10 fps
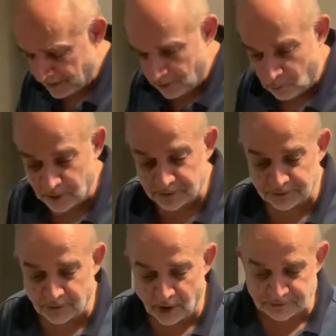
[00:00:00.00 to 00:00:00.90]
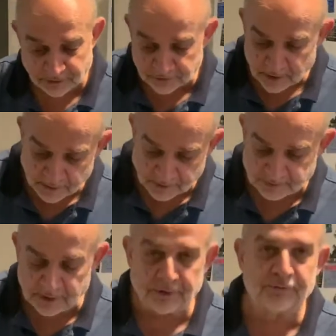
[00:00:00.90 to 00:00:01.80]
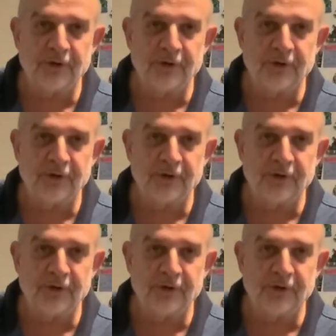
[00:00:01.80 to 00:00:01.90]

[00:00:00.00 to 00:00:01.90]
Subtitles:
what is a nice thing, because this is